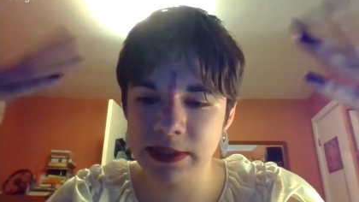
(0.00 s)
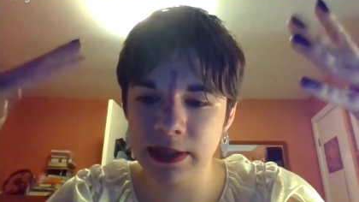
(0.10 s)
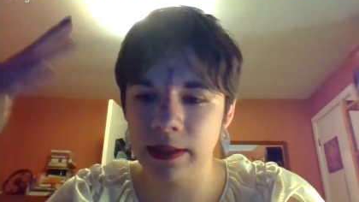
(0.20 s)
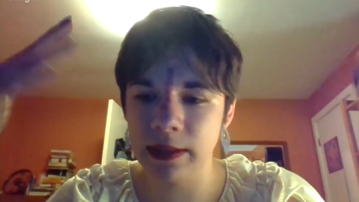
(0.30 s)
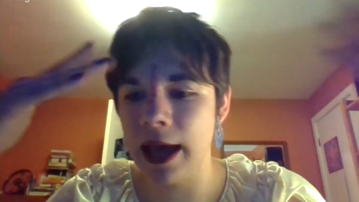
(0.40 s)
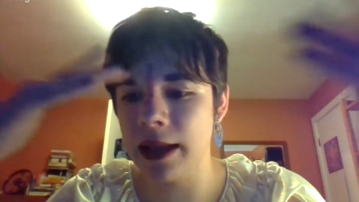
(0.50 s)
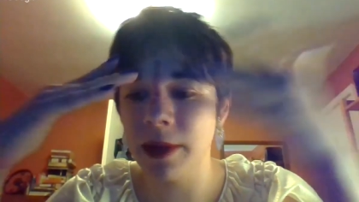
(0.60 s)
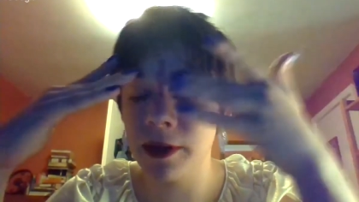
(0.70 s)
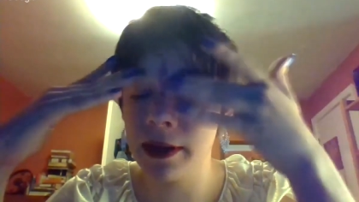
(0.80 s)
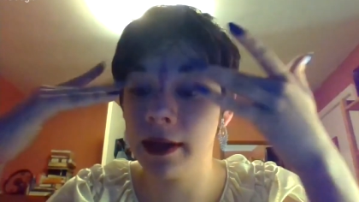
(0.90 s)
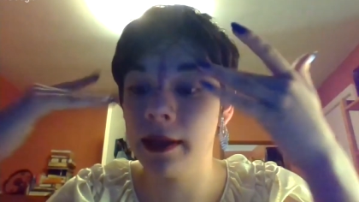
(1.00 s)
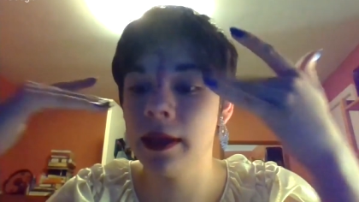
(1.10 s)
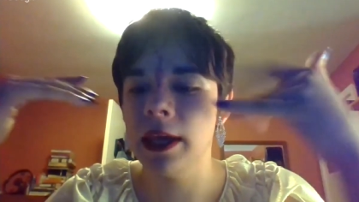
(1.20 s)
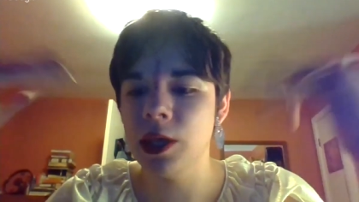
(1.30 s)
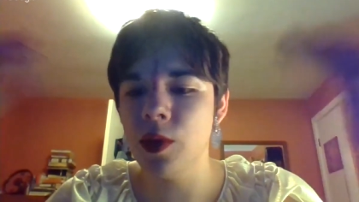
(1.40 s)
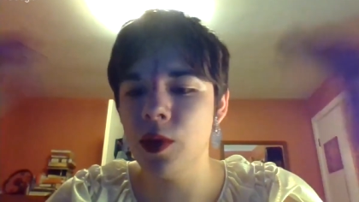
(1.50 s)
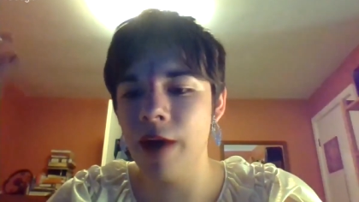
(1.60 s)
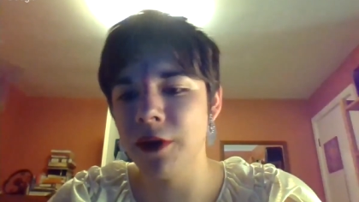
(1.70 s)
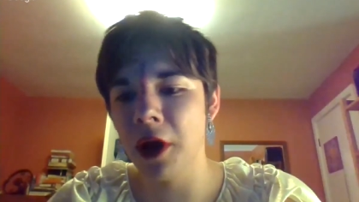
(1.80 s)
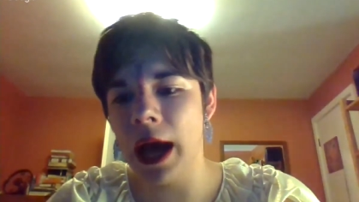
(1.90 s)
Latin America. You have
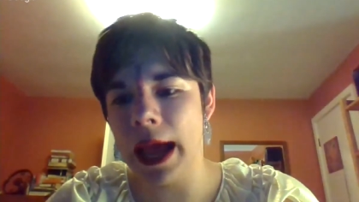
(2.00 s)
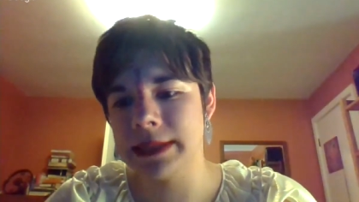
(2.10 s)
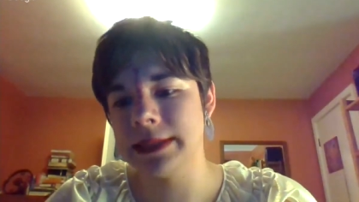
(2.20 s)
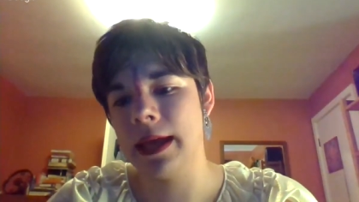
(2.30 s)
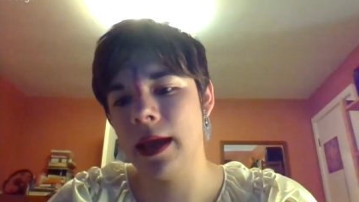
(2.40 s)
not